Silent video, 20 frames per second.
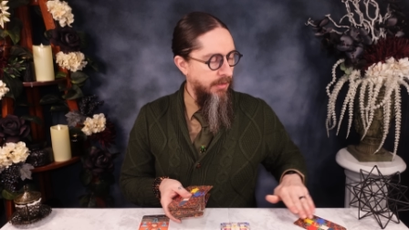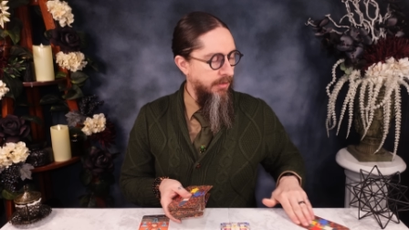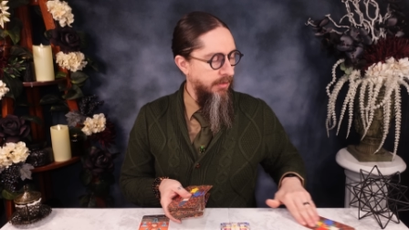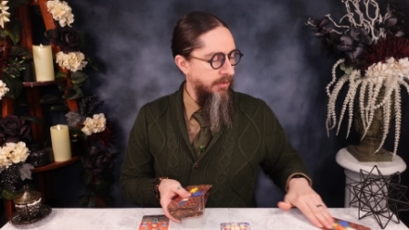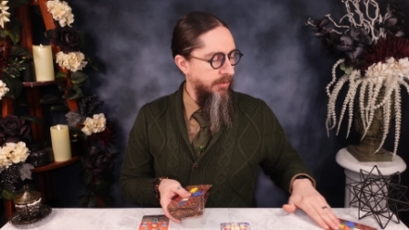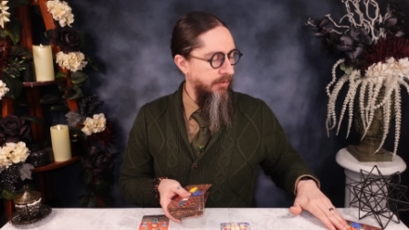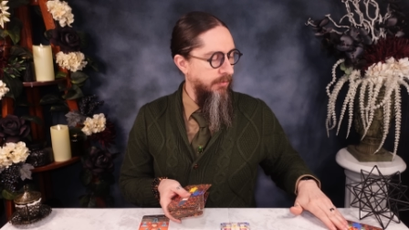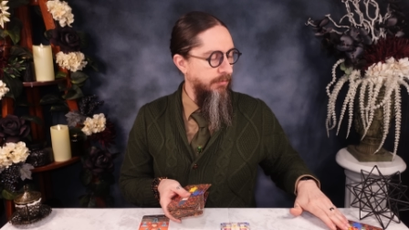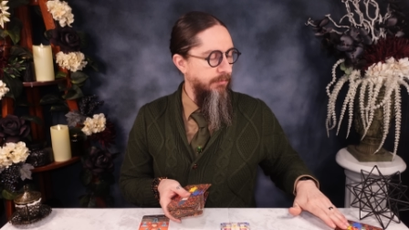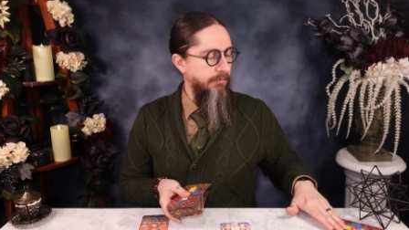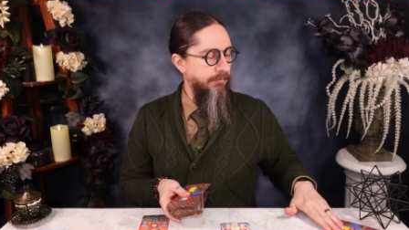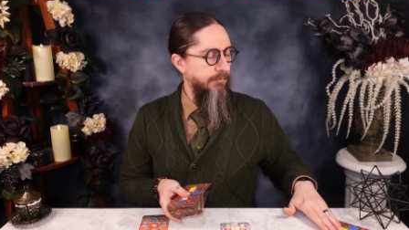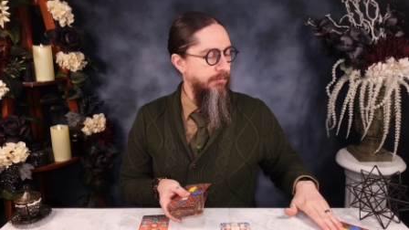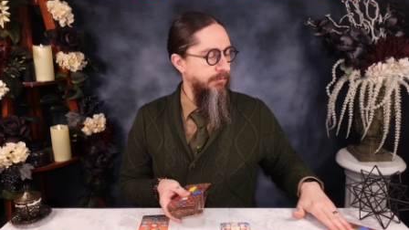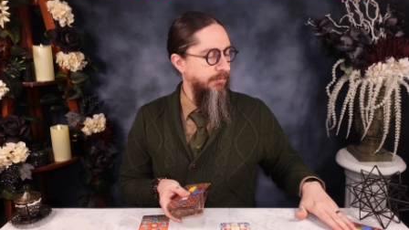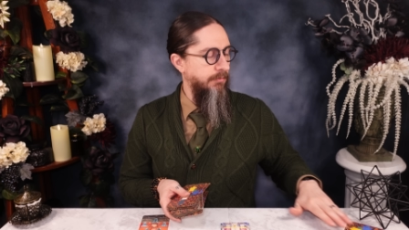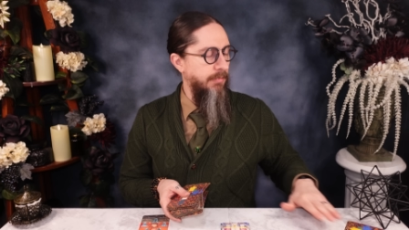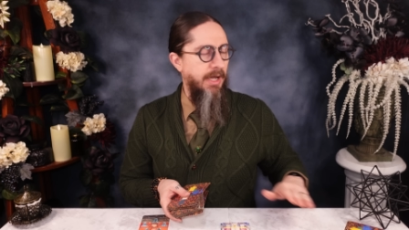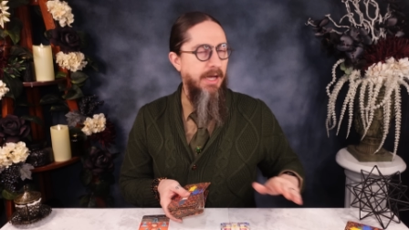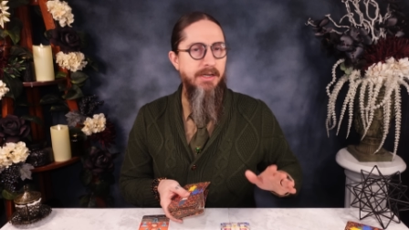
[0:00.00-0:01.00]
you know,
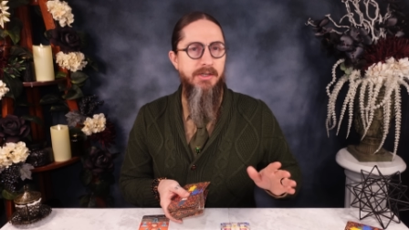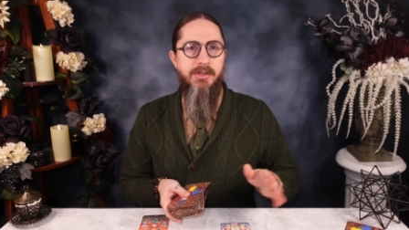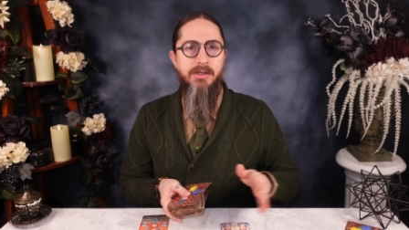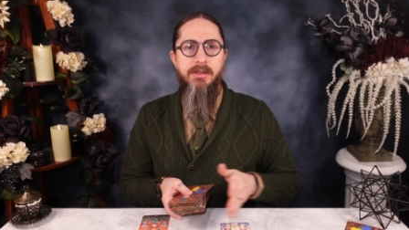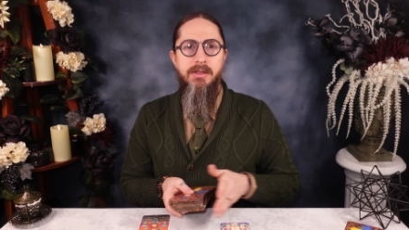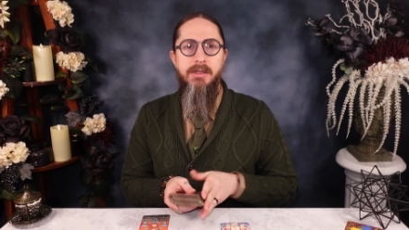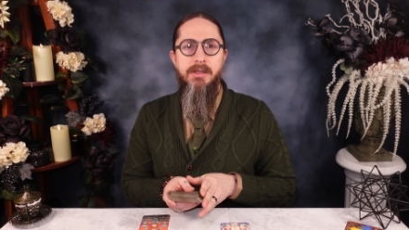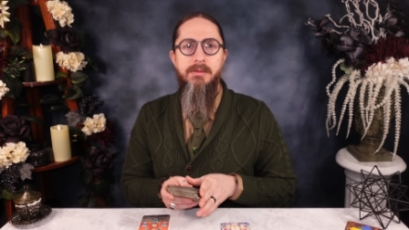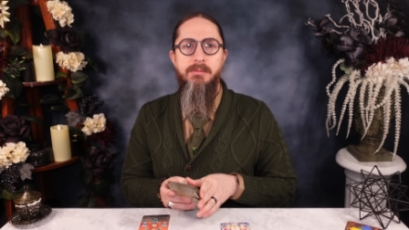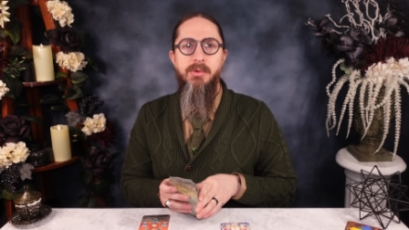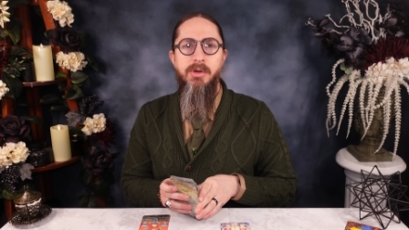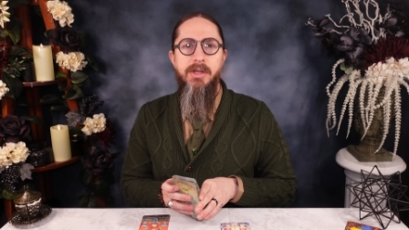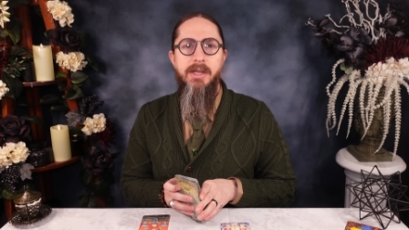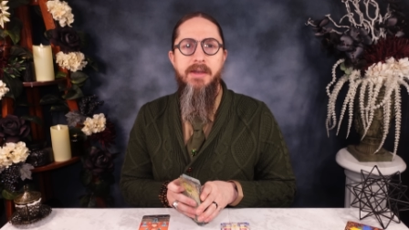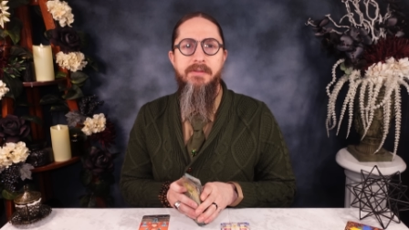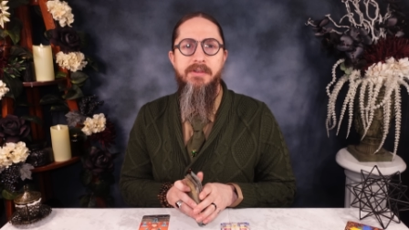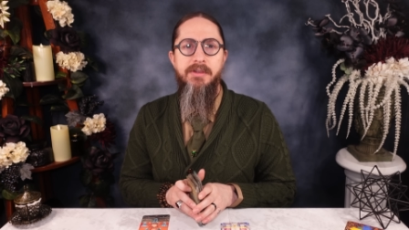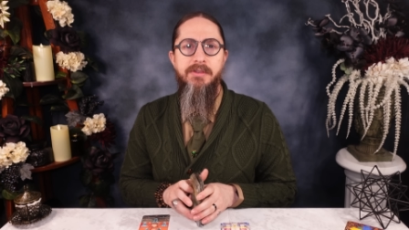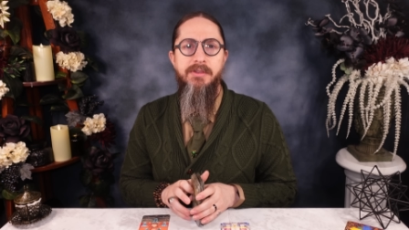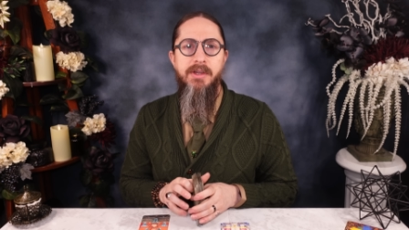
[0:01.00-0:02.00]
magically bring
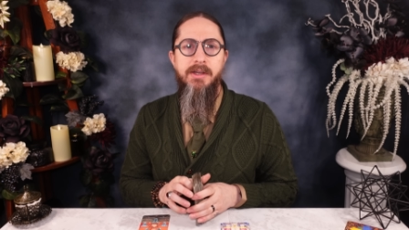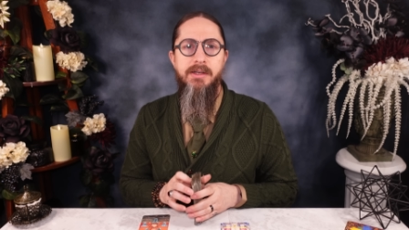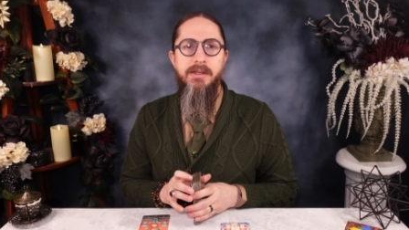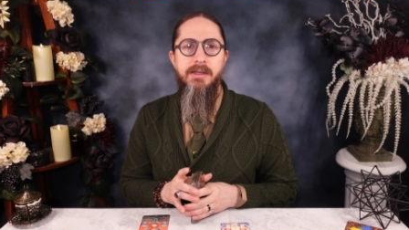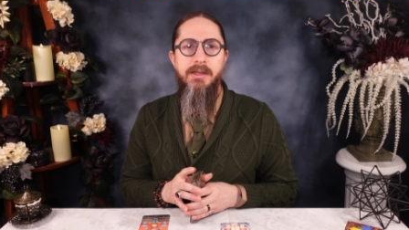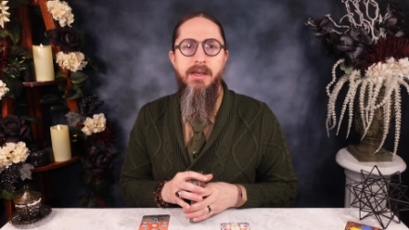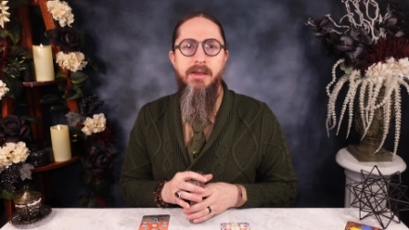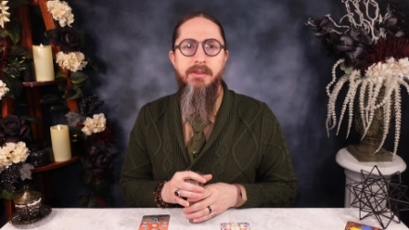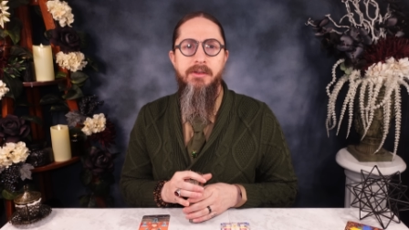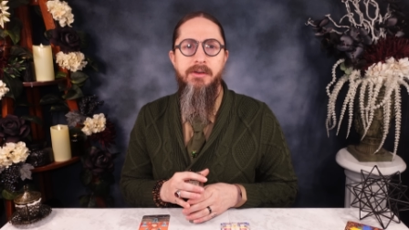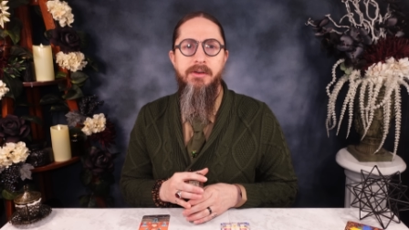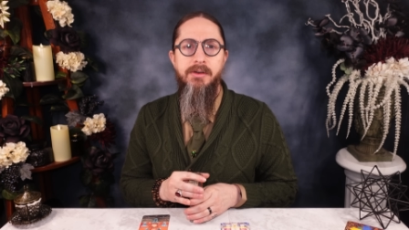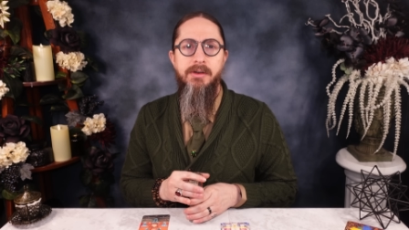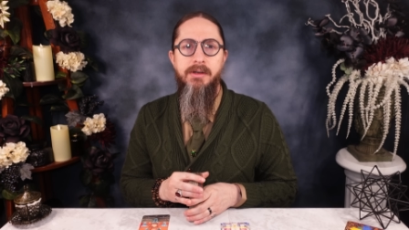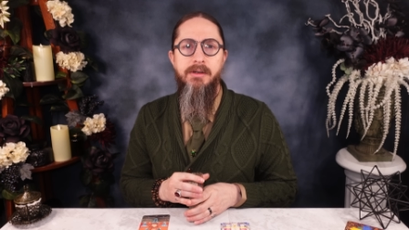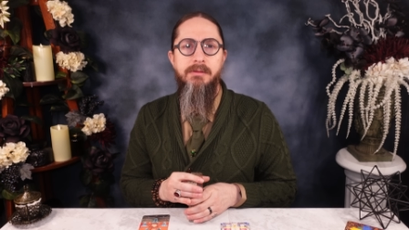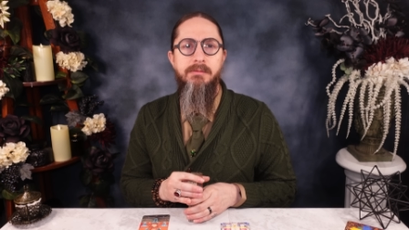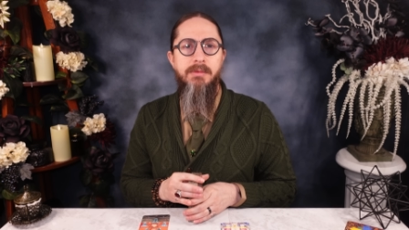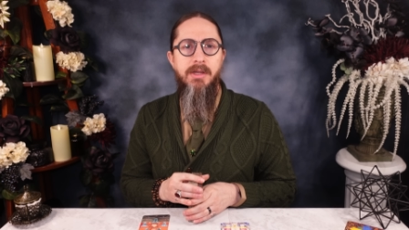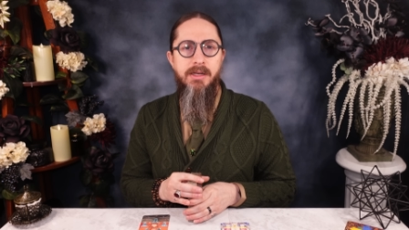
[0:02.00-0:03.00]
everything together and,